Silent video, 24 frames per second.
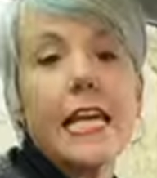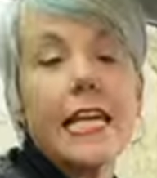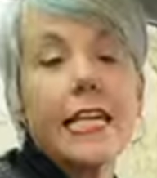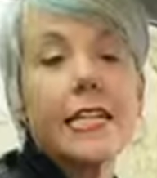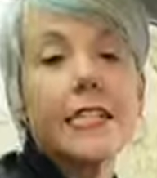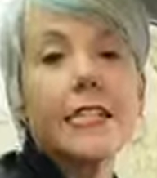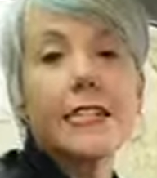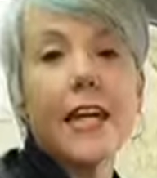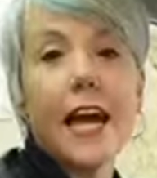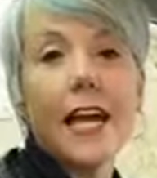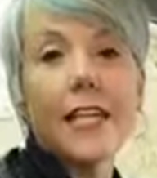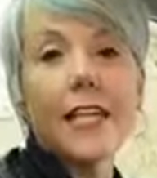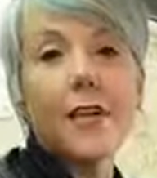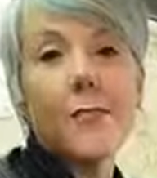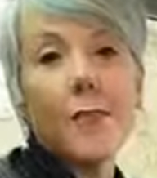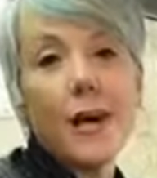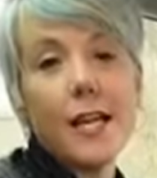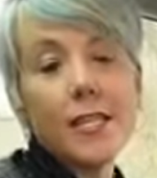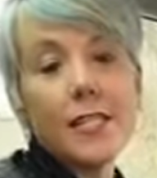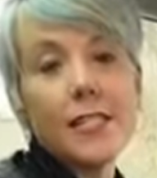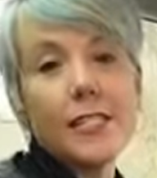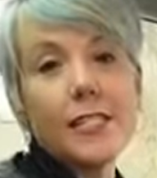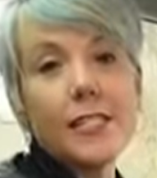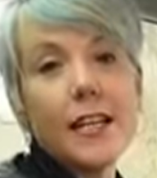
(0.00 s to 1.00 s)
Inside, the
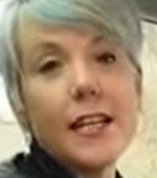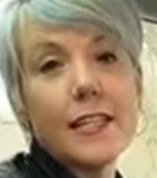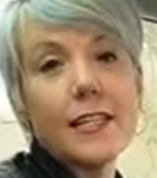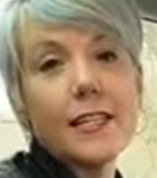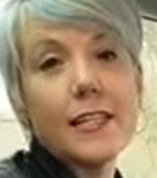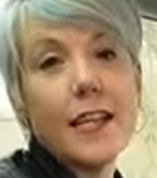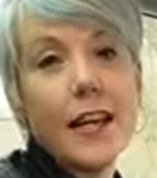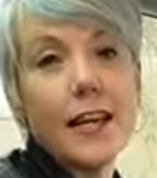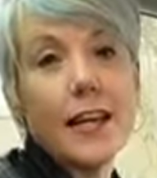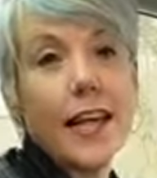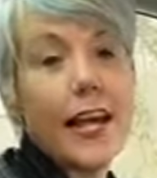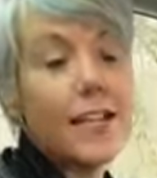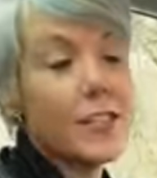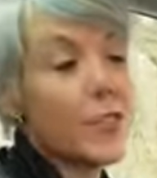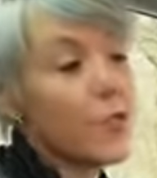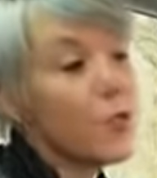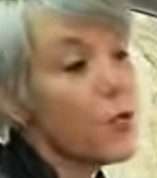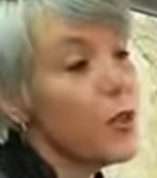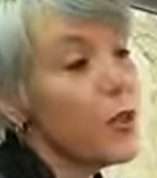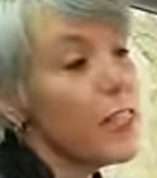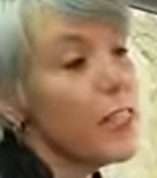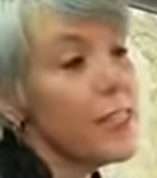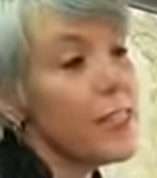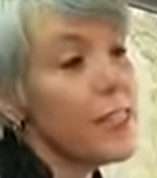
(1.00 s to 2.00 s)
Mazda CX-9 has a
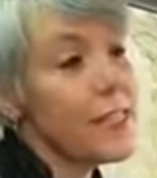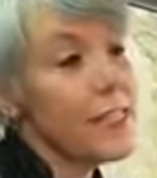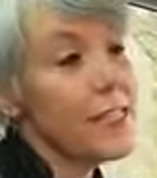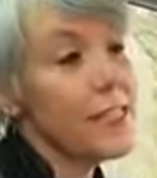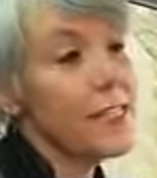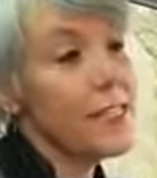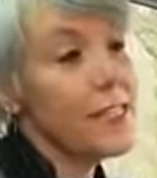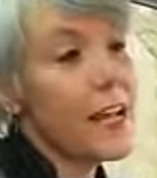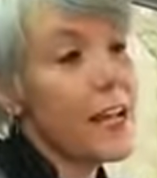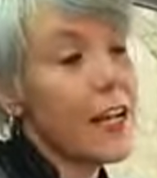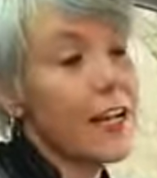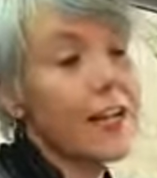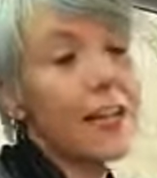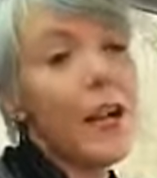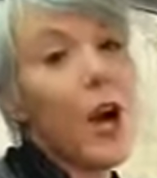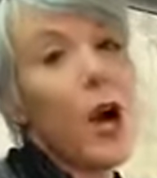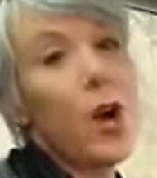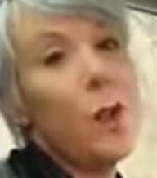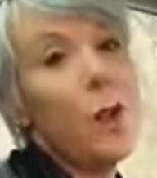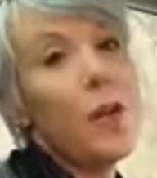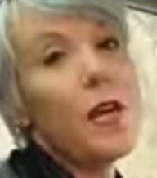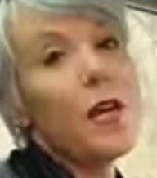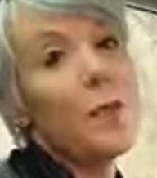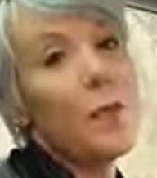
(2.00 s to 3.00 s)
really nice design,
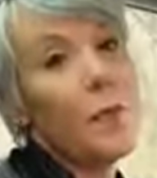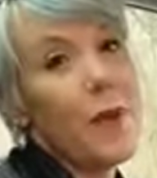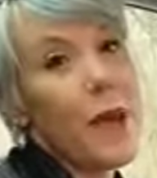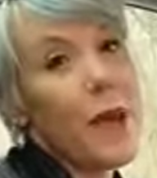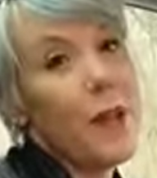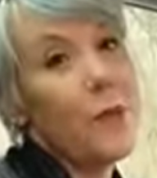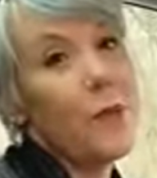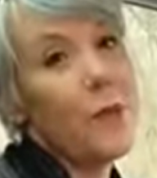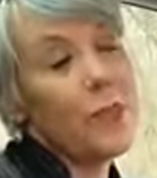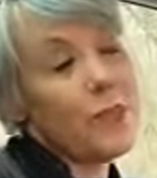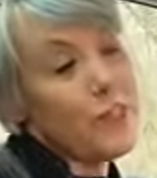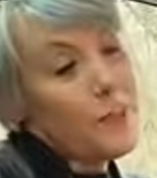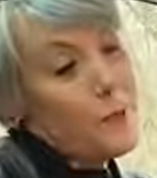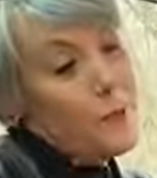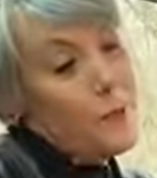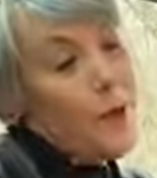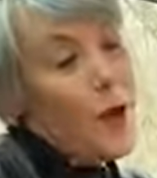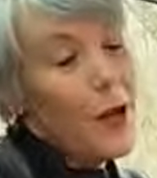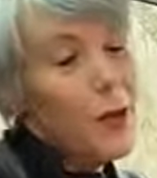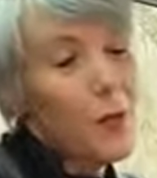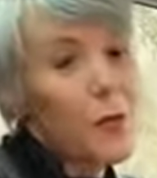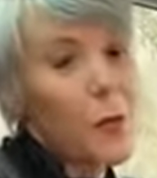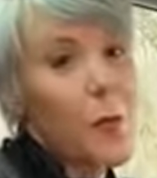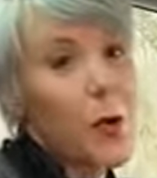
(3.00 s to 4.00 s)
albeit made with some
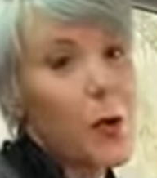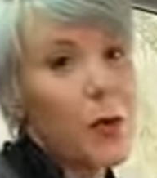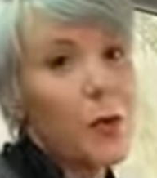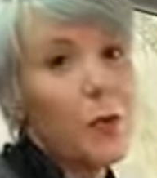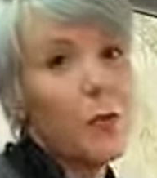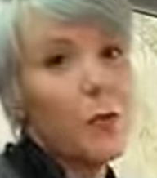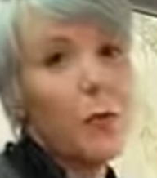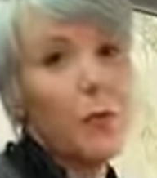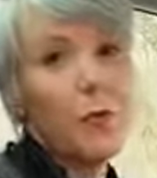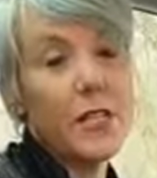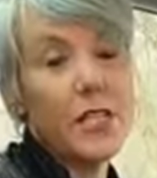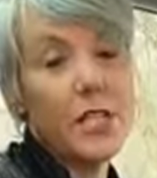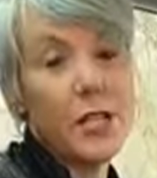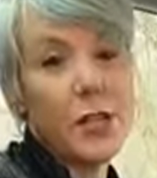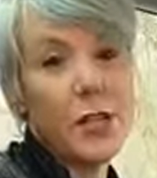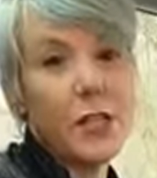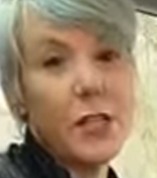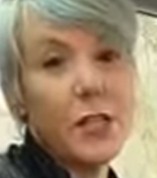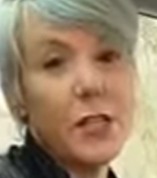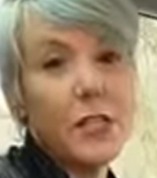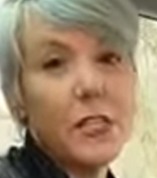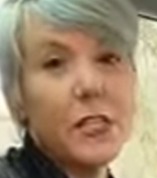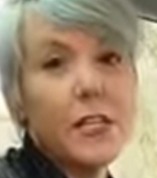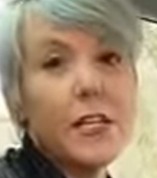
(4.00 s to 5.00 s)
unremarkable
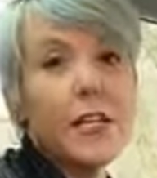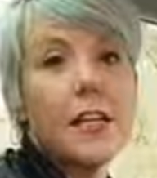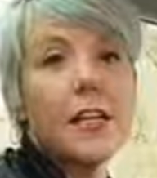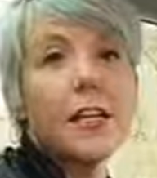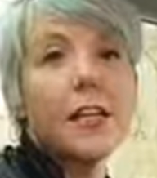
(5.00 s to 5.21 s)
materials.